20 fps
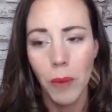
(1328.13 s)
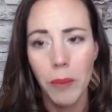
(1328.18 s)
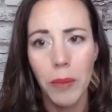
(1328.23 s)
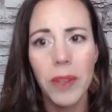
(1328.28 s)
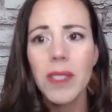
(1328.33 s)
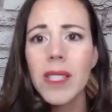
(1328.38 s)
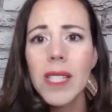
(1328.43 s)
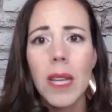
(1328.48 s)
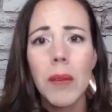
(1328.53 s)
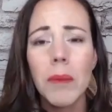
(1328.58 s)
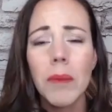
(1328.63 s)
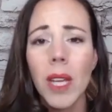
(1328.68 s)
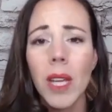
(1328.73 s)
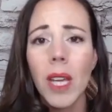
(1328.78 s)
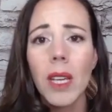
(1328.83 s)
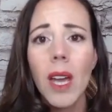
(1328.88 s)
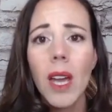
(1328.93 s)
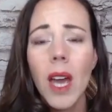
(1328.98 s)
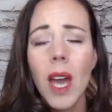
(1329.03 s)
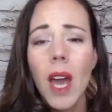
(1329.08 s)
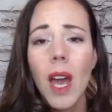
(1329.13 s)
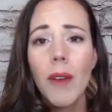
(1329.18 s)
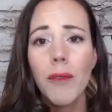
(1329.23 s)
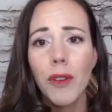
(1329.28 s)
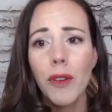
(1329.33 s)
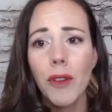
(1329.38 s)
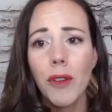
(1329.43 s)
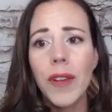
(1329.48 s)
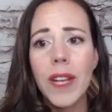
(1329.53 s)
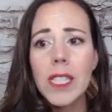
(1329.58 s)
But the same thing
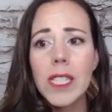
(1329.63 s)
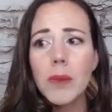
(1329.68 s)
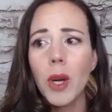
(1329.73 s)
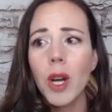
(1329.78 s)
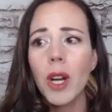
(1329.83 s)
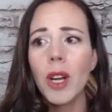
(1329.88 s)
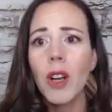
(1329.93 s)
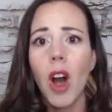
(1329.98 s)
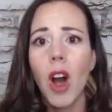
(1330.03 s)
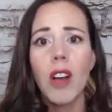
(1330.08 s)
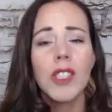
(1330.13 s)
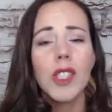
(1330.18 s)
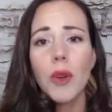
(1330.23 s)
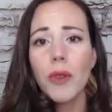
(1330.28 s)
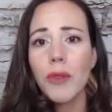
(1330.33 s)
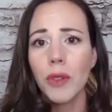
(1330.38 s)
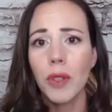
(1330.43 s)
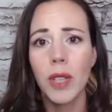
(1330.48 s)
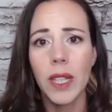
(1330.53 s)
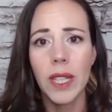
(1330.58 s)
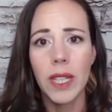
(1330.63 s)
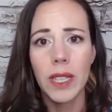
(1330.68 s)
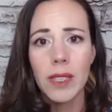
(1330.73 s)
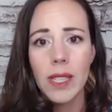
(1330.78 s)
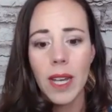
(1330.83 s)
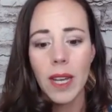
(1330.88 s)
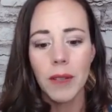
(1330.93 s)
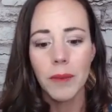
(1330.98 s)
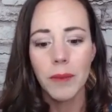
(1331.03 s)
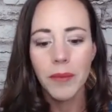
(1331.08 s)
for Facebook, also for
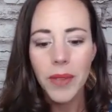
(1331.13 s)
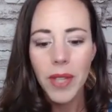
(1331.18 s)
LinkedIn.